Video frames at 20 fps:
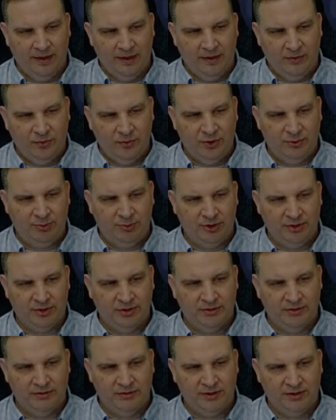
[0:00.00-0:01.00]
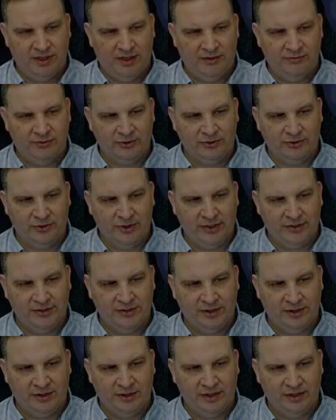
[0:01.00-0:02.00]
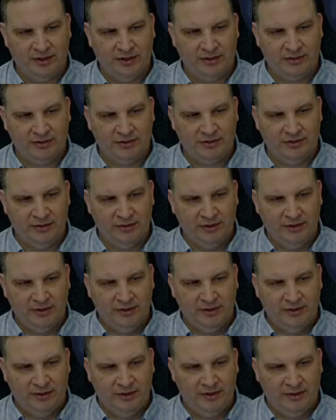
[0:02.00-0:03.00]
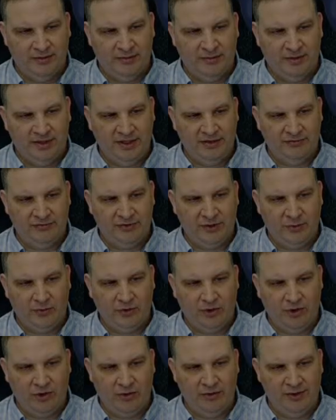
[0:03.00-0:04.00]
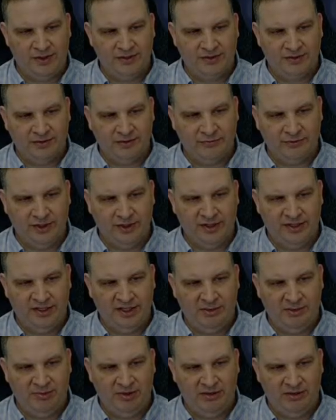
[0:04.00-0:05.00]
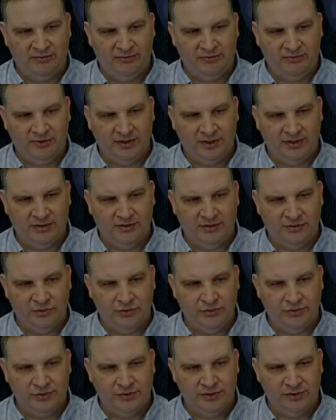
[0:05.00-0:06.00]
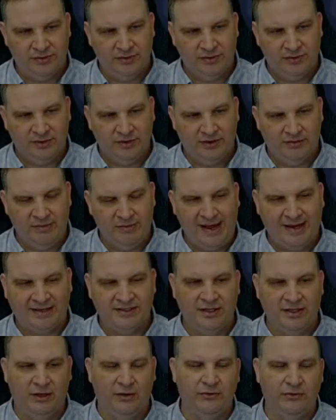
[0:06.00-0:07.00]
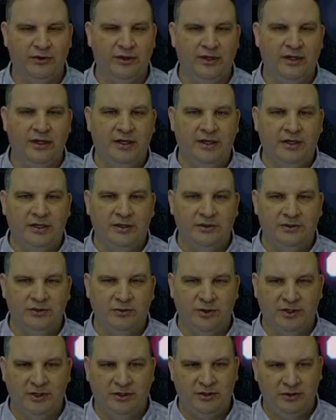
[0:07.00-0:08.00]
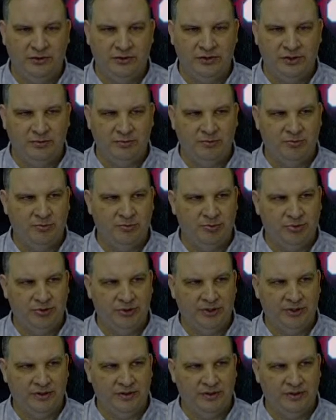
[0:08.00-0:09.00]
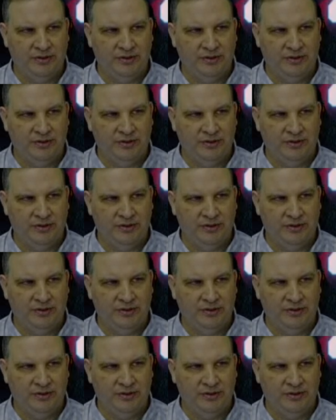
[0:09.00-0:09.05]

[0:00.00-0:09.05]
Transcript: when you put conflagration on a character, uh, if they were already suffering a debuff, they lose uh, max health. So what you do is you put